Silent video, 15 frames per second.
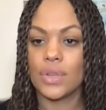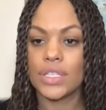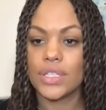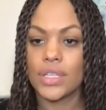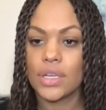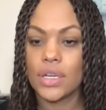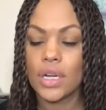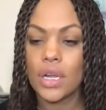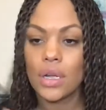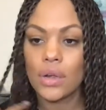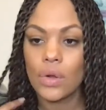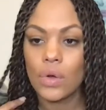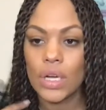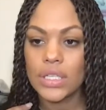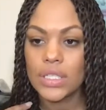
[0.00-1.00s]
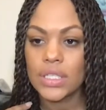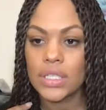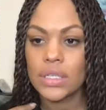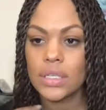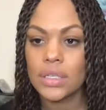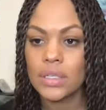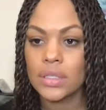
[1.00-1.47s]
rest of your
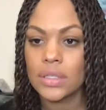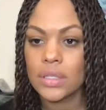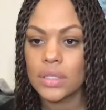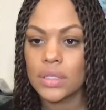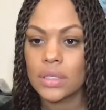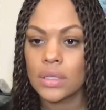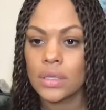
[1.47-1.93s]
questions.